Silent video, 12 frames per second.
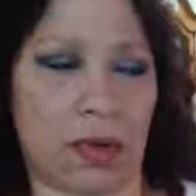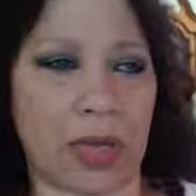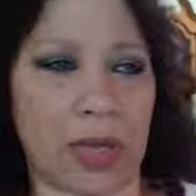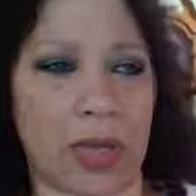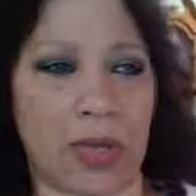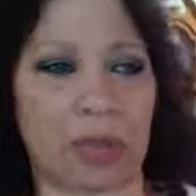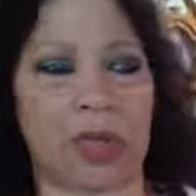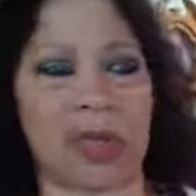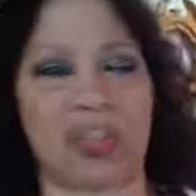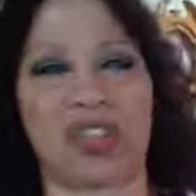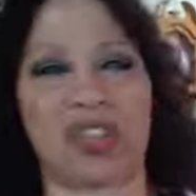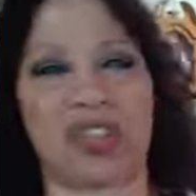Okay, I'm
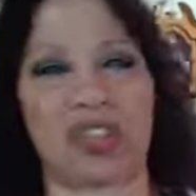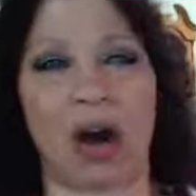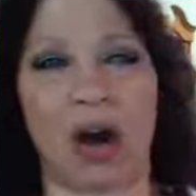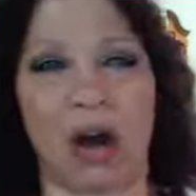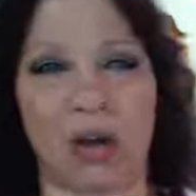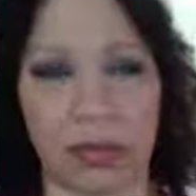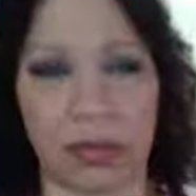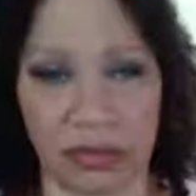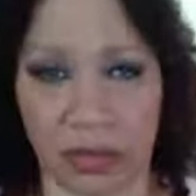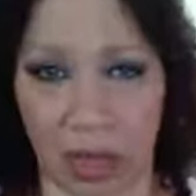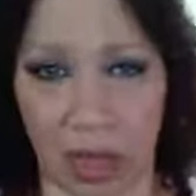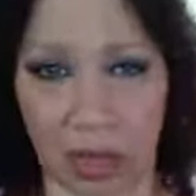getting stall.
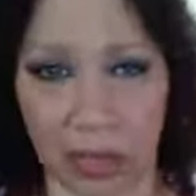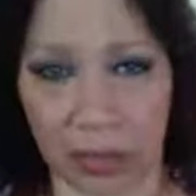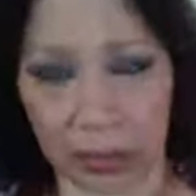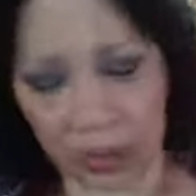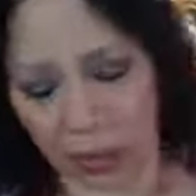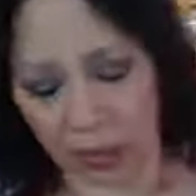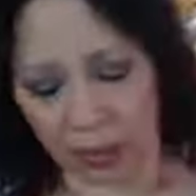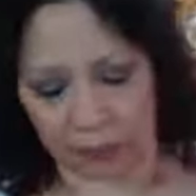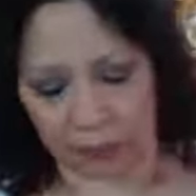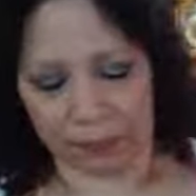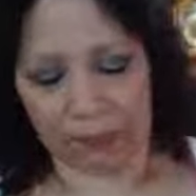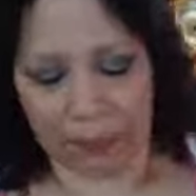You're stalling.
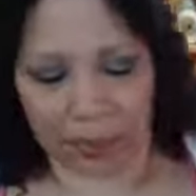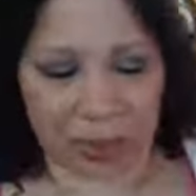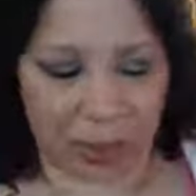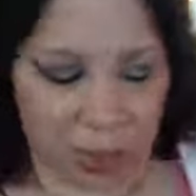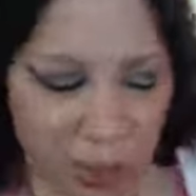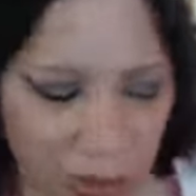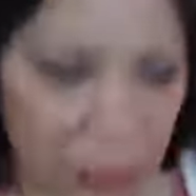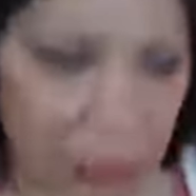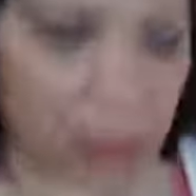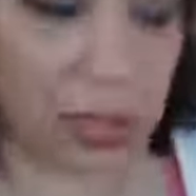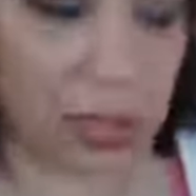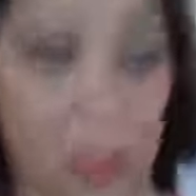Excuse
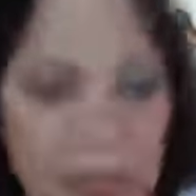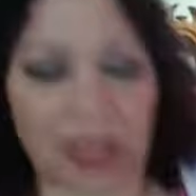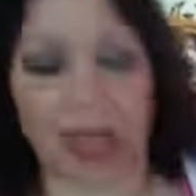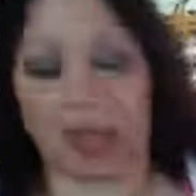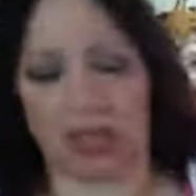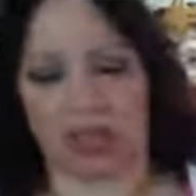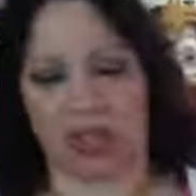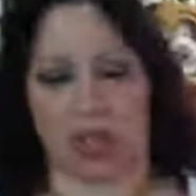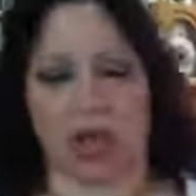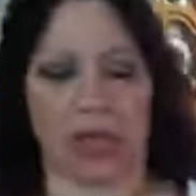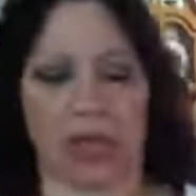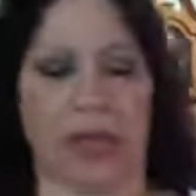me. There's something that you're
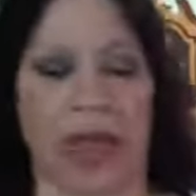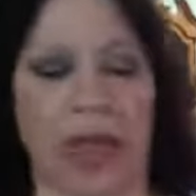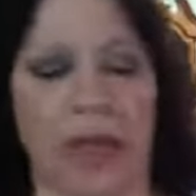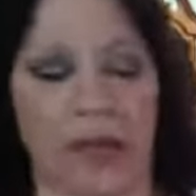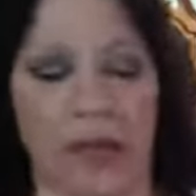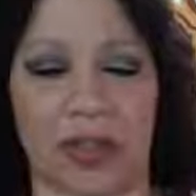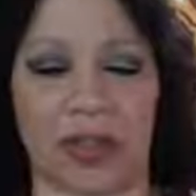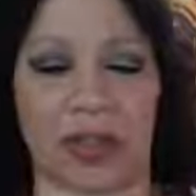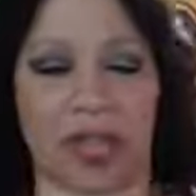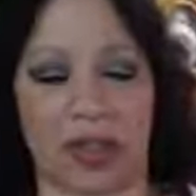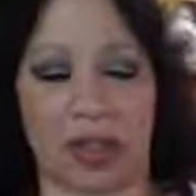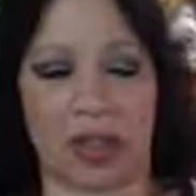stalling on. It
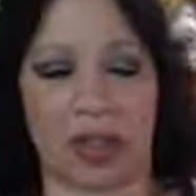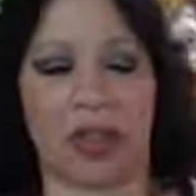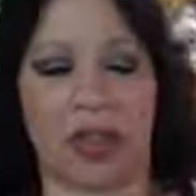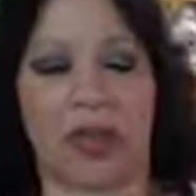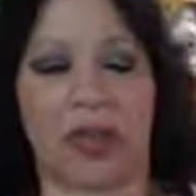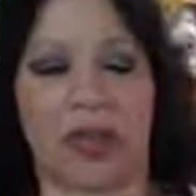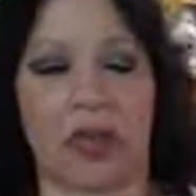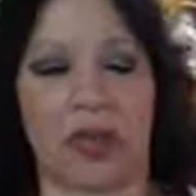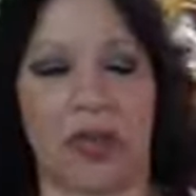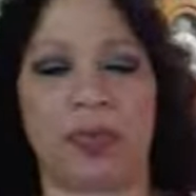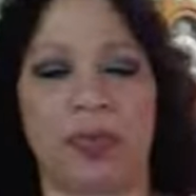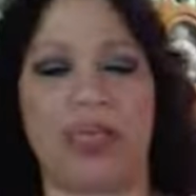feels like
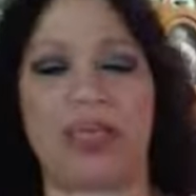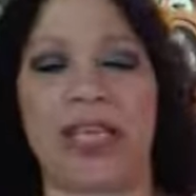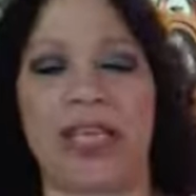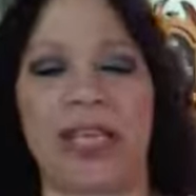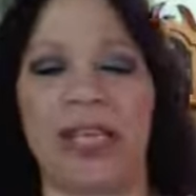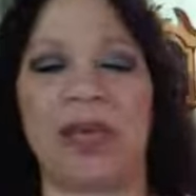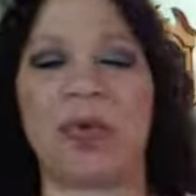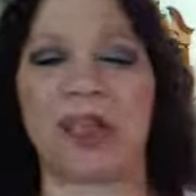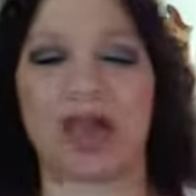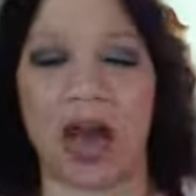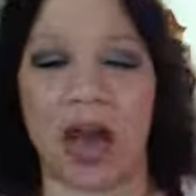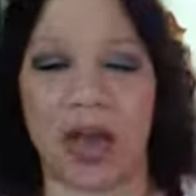you were proceeding
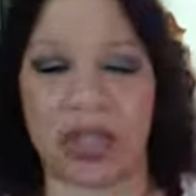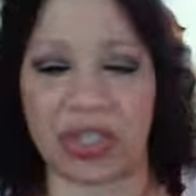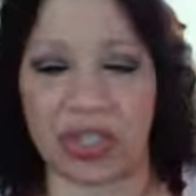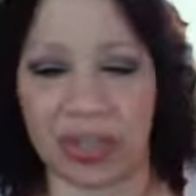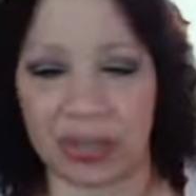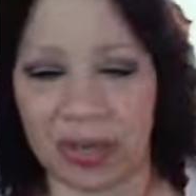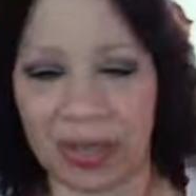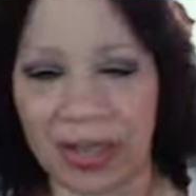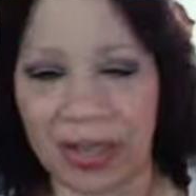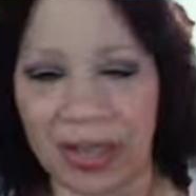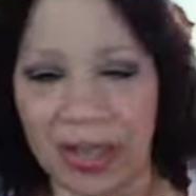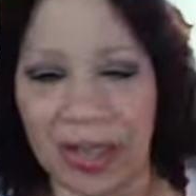with caution,
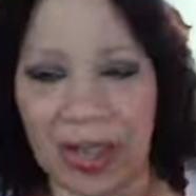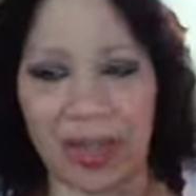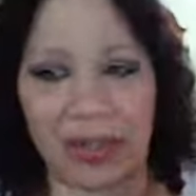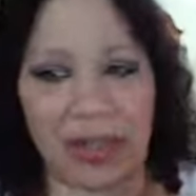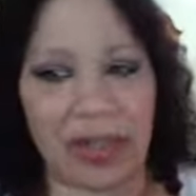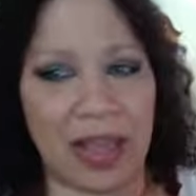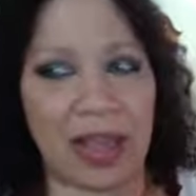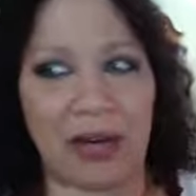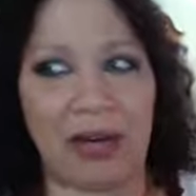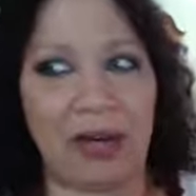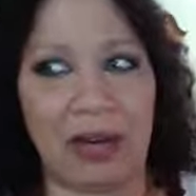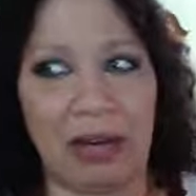and
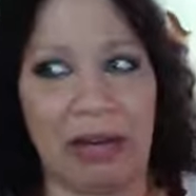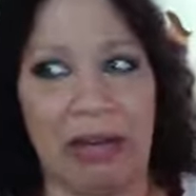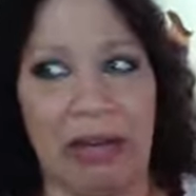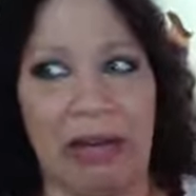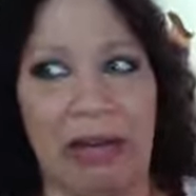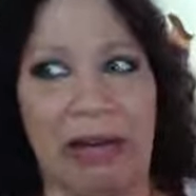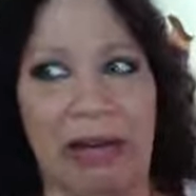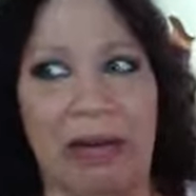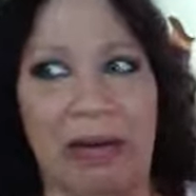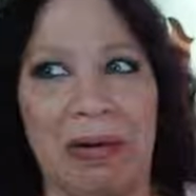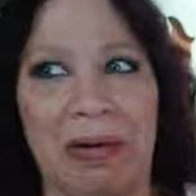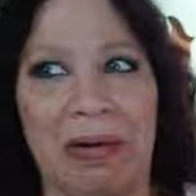then,
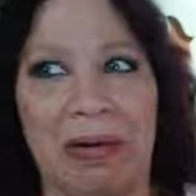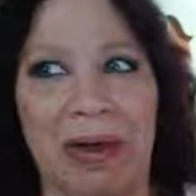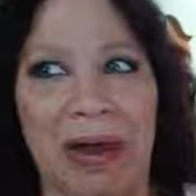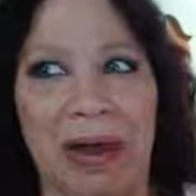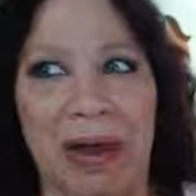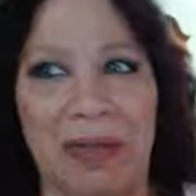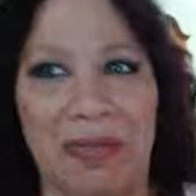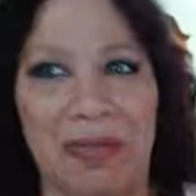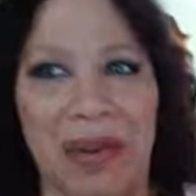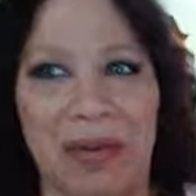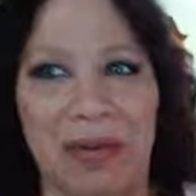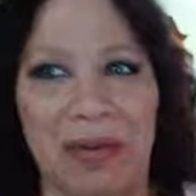I'm
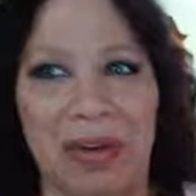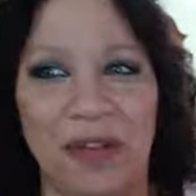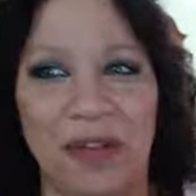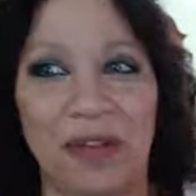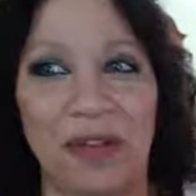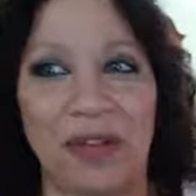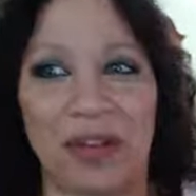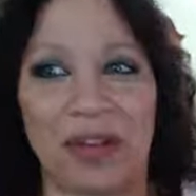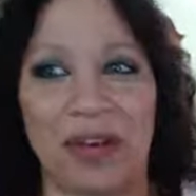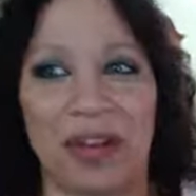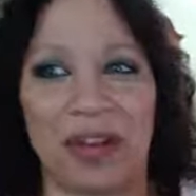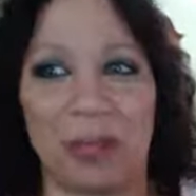afraid to go any
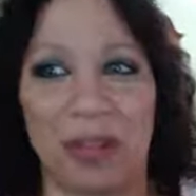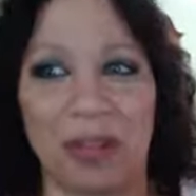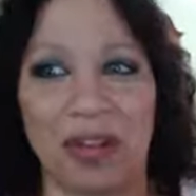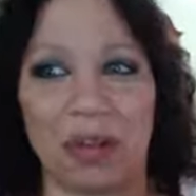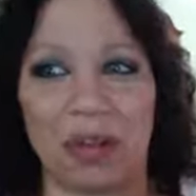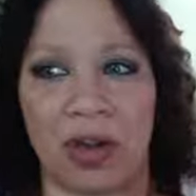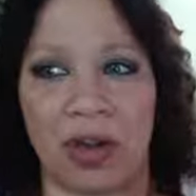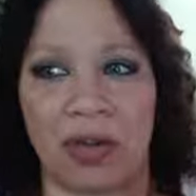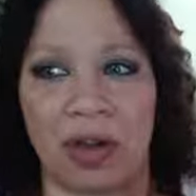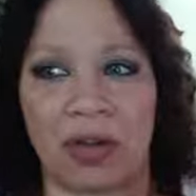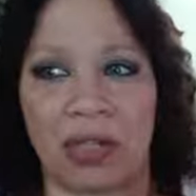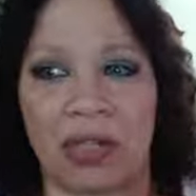further. It might be the point
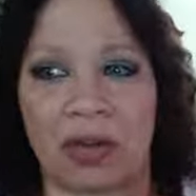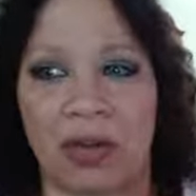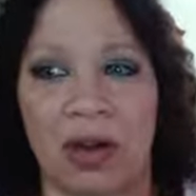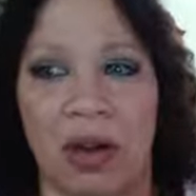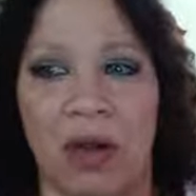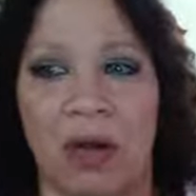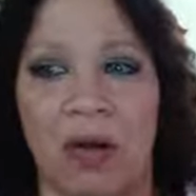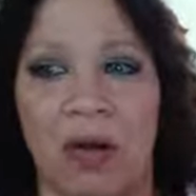of no return.